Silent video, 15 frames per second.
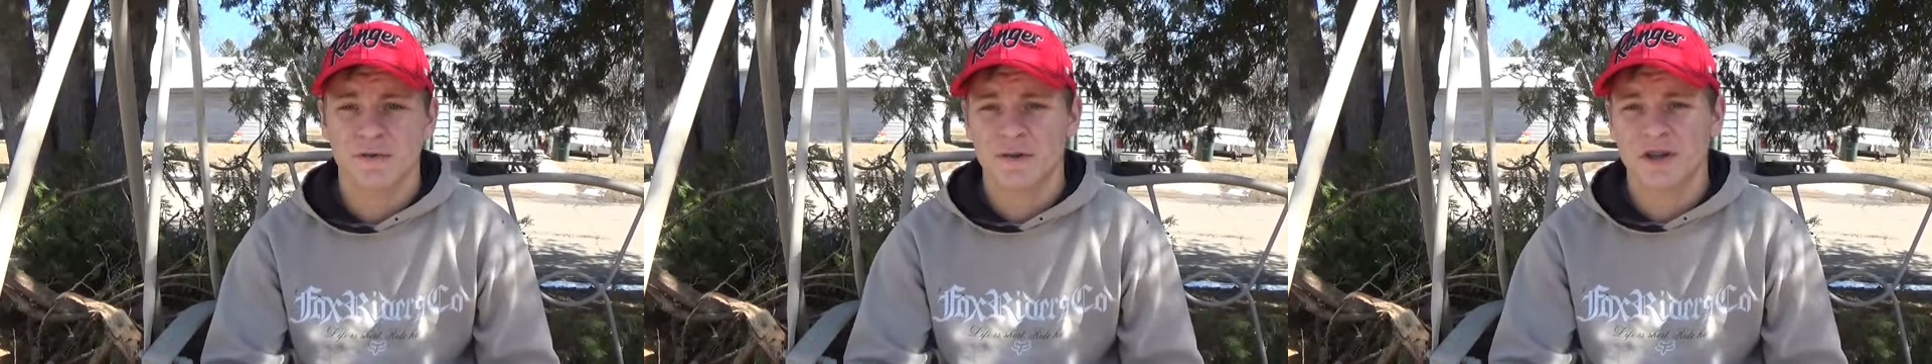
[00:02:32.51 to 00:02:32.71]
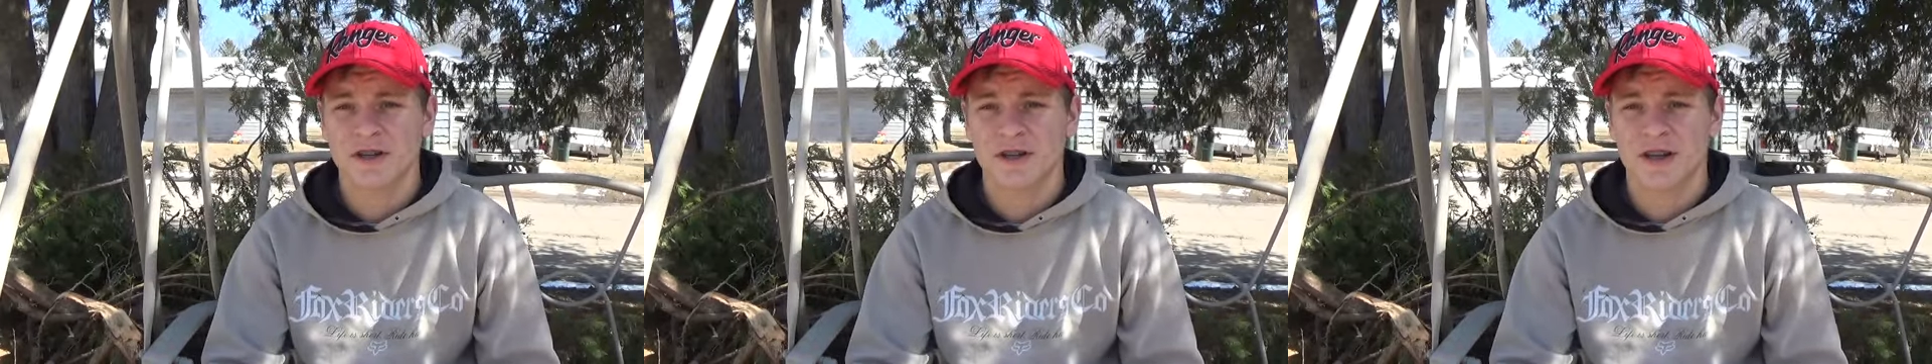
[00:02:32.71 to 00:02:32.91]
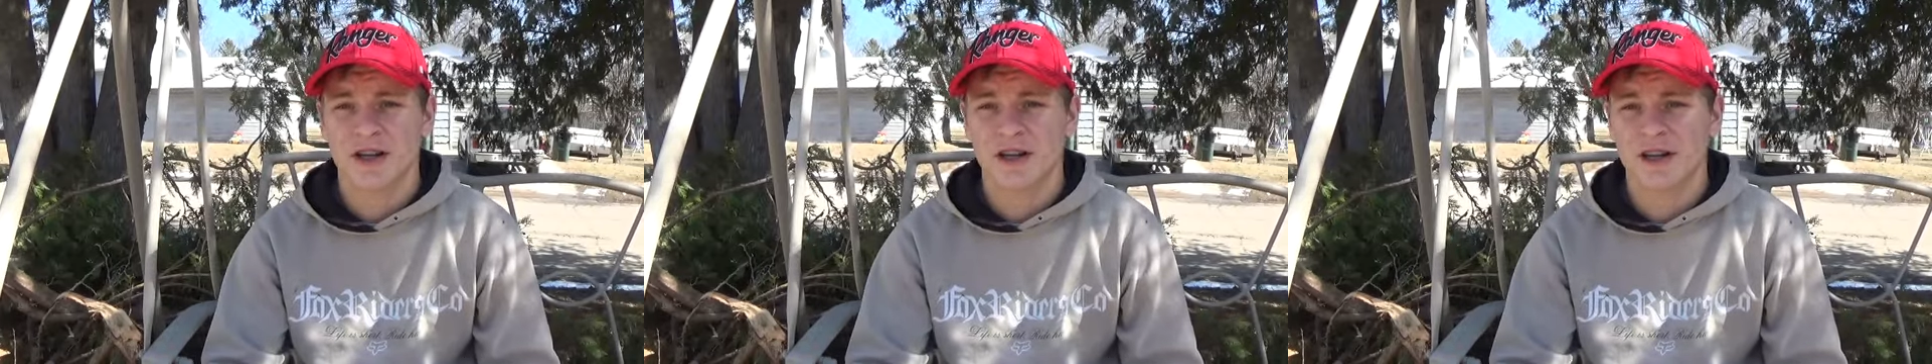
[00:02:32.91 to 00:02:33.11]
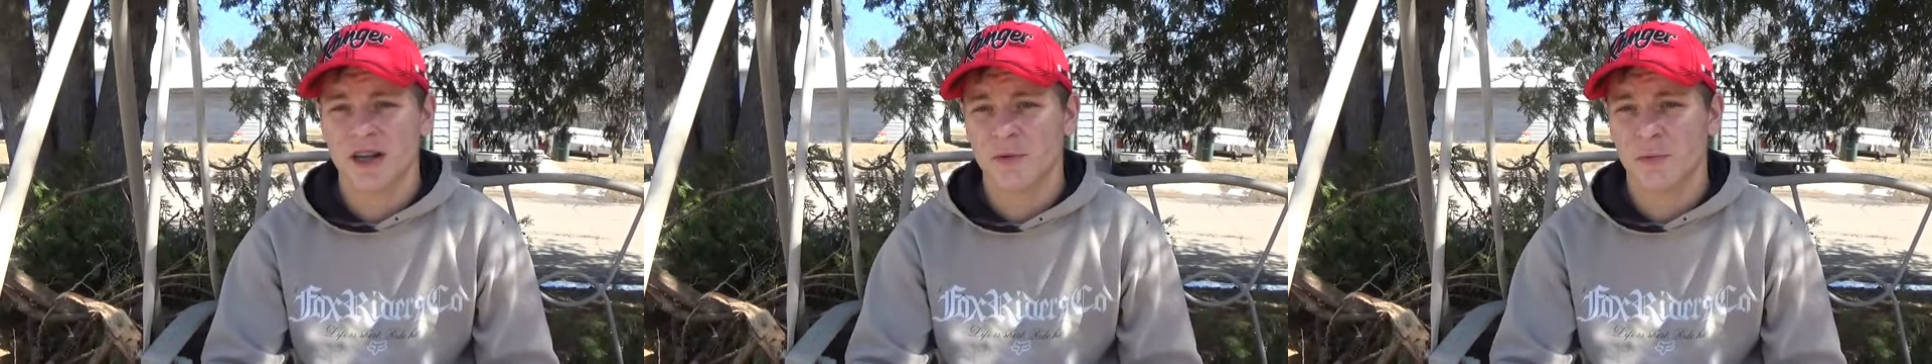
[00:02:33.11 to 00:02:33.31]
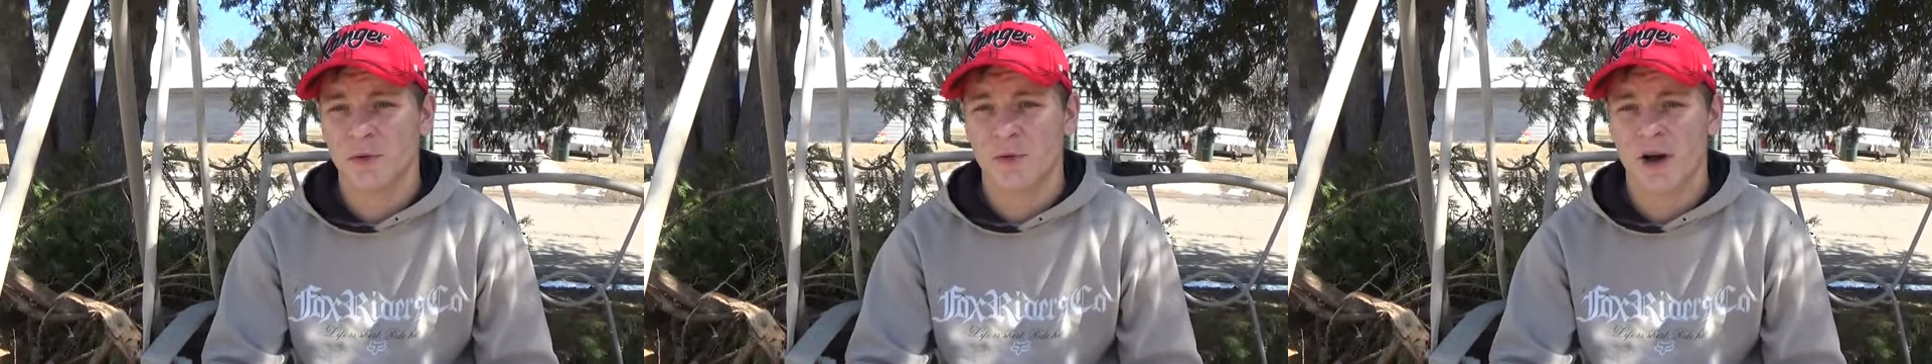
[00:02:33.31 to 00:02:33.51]
fishing in
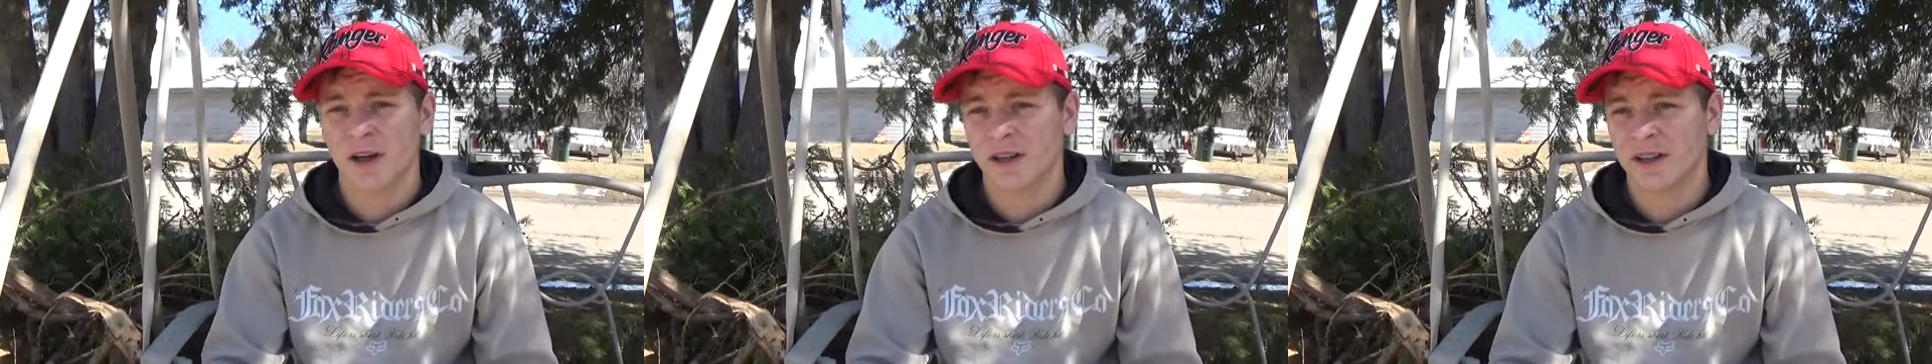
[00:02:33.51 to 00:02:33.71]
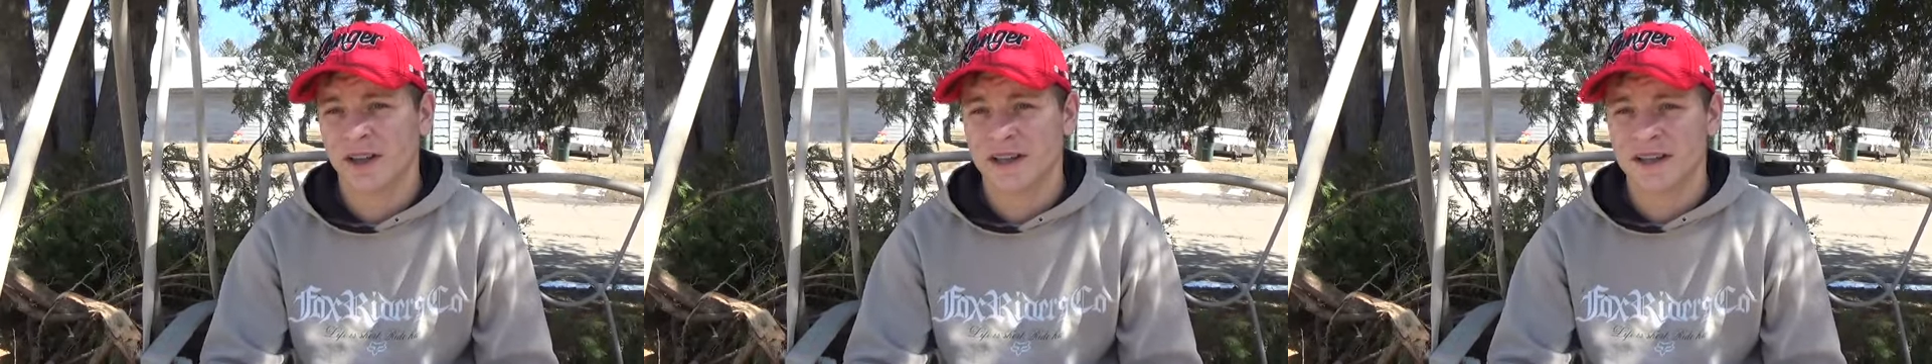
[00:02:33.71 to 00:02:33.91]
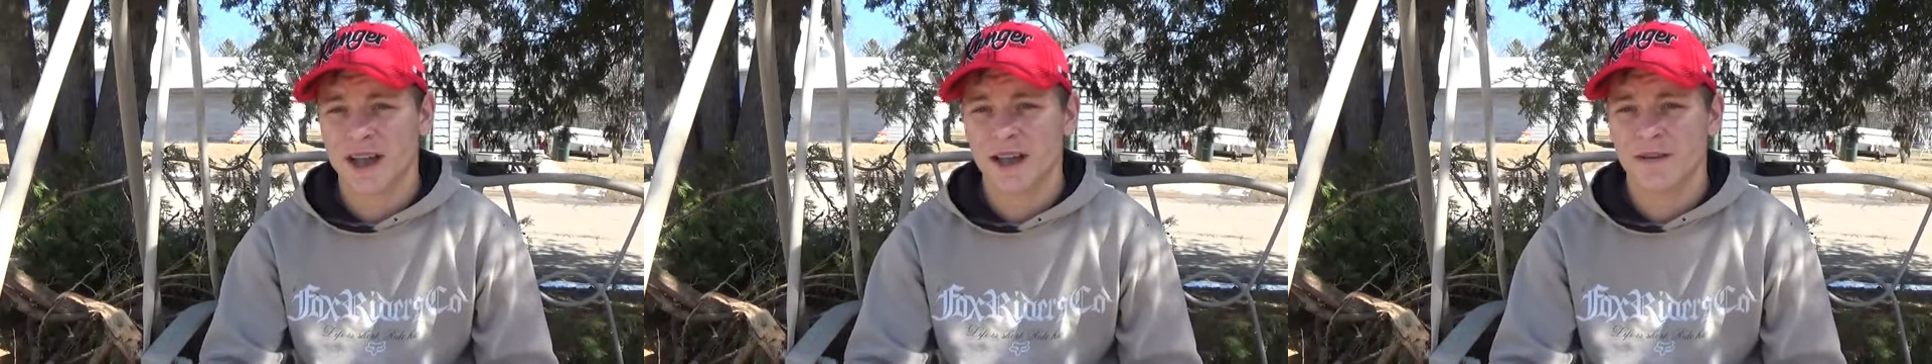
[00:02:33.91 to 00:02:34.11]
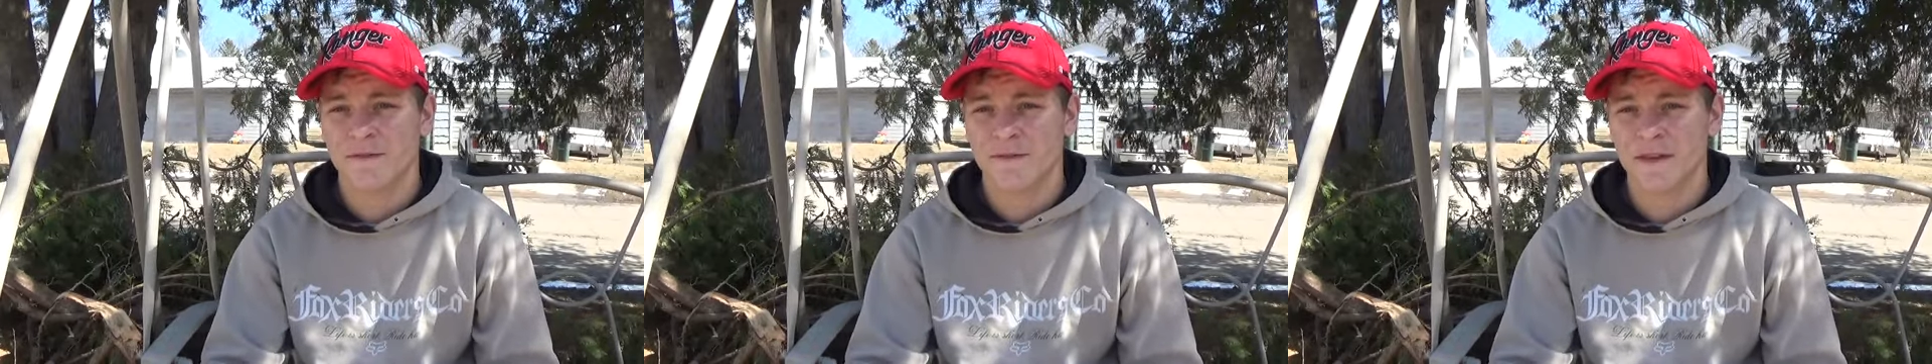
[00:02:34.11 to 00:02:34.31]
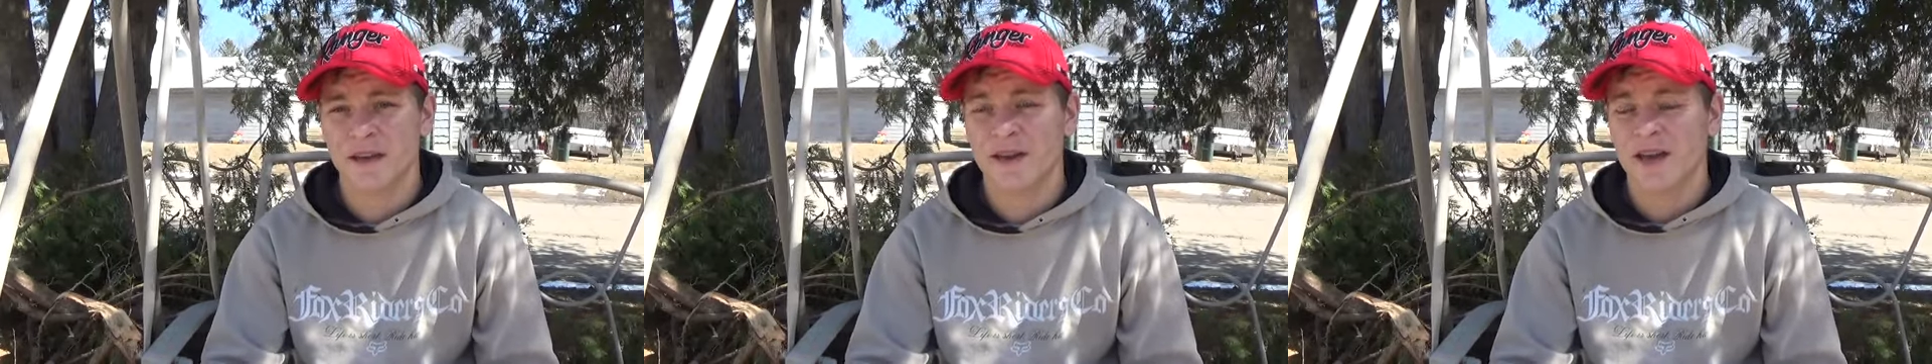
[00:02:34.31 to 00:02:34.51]
deeper water like 10
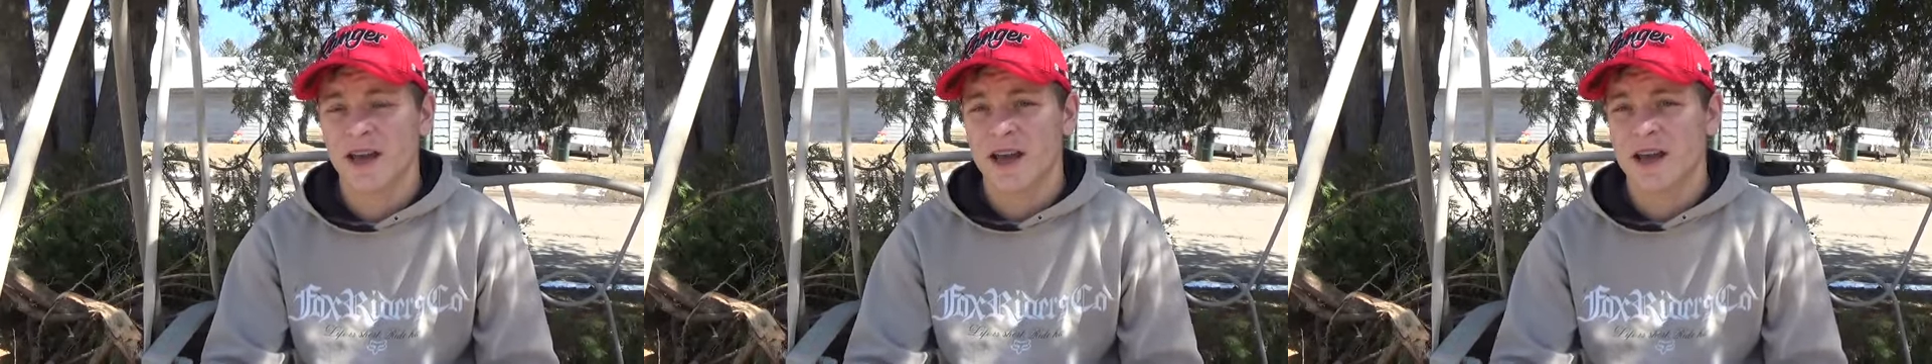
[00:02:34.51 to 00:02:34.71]
feet